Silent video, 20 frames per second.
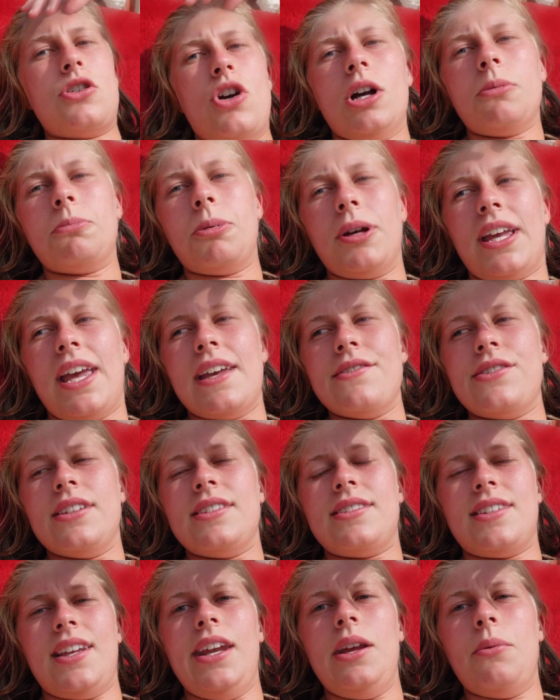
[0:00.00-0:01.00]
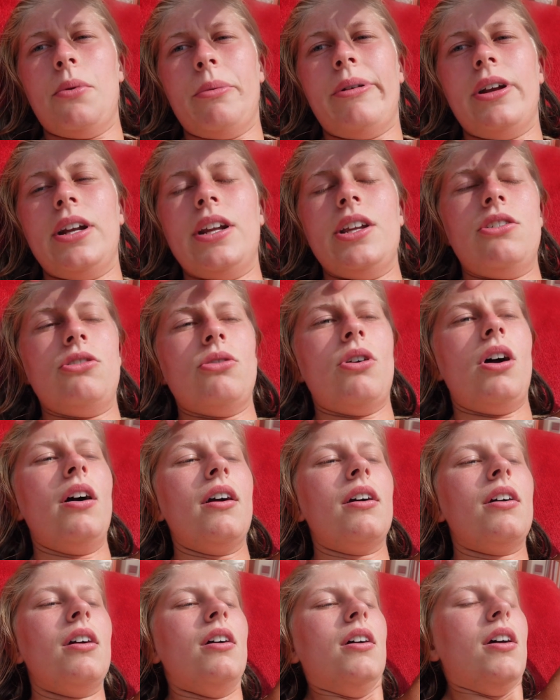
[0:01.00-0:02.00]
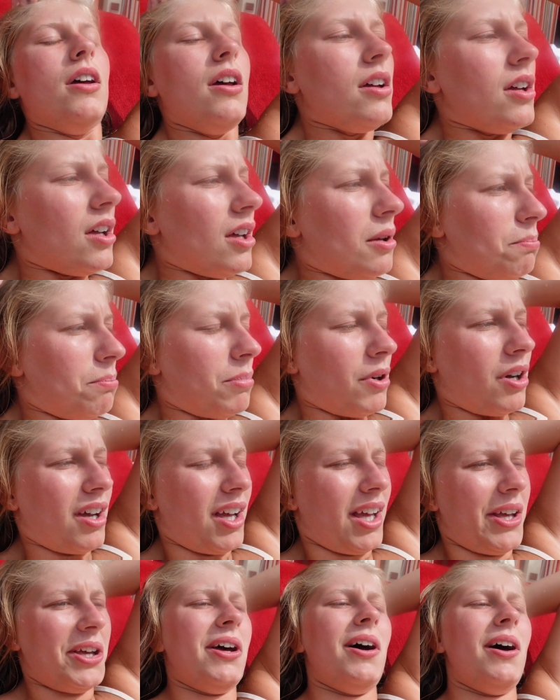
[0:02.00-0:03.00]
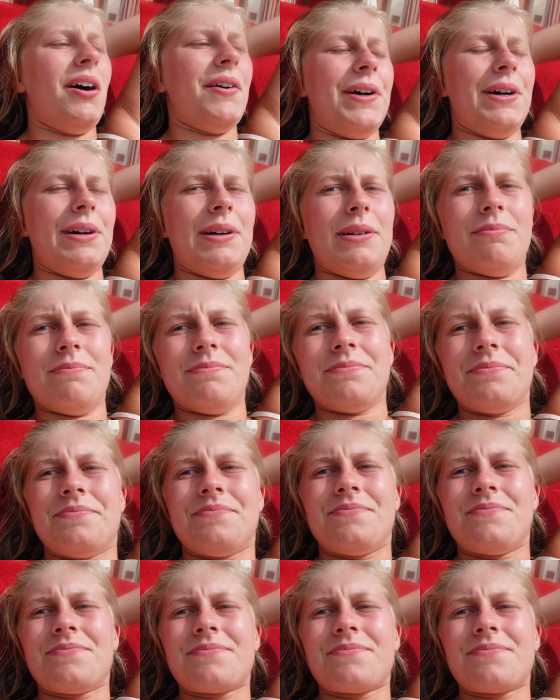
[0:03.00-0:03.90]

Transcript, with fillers: drunk, but Casey and Sydney were pretty drunk. But, um,